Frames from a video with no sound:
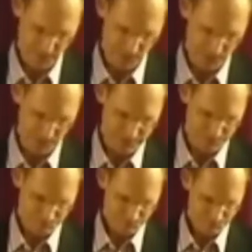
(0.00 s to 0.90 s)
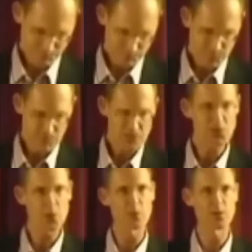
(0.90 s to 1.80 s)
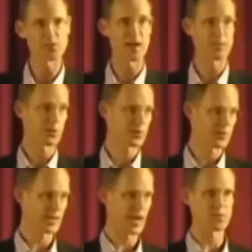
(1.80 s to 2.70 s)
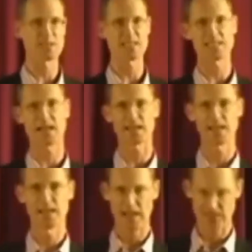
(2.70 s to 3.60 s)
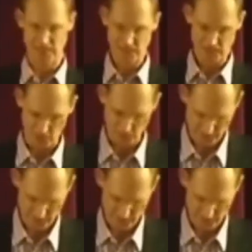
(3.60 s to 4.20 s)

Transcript: work. So it was that I first encountered Žižek as insult.